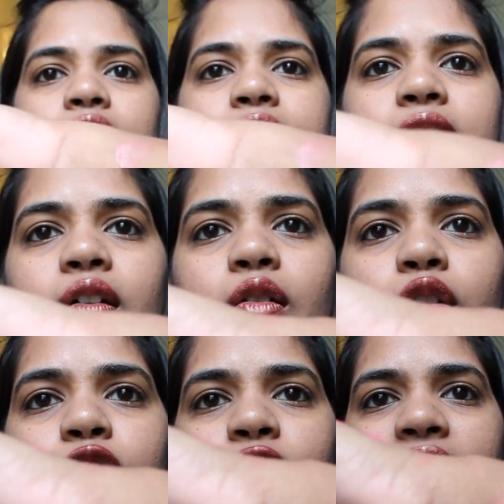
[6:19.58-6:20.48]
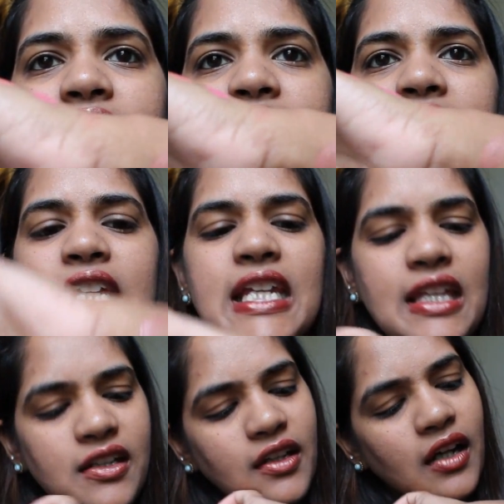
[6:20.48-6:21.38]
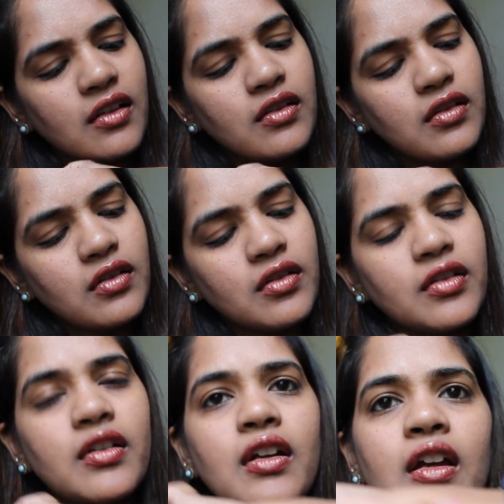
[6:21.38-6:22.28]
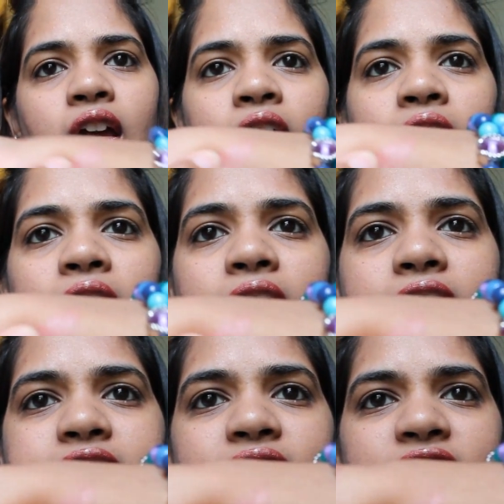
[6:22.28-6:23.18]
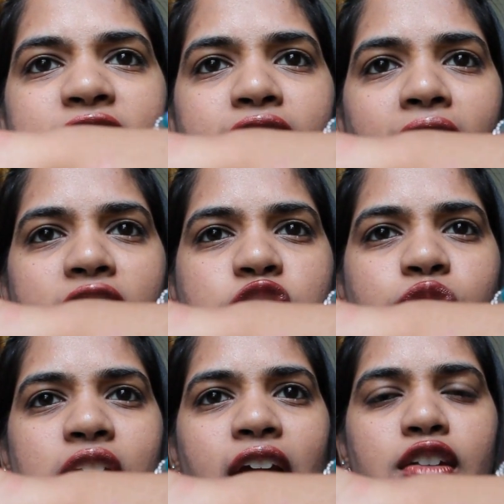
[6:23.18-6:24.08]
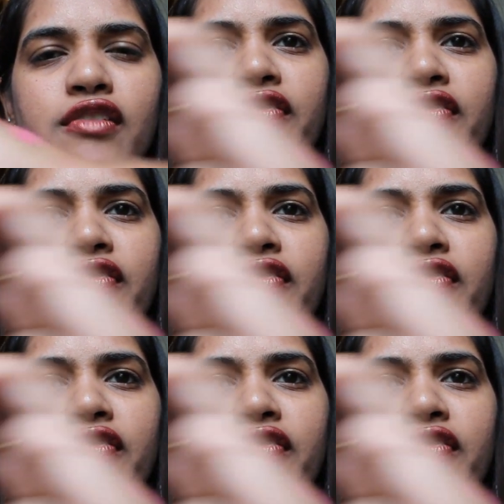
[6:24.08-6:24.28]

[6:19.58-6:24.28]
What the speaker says: So if you can see that color, it's a very natural kind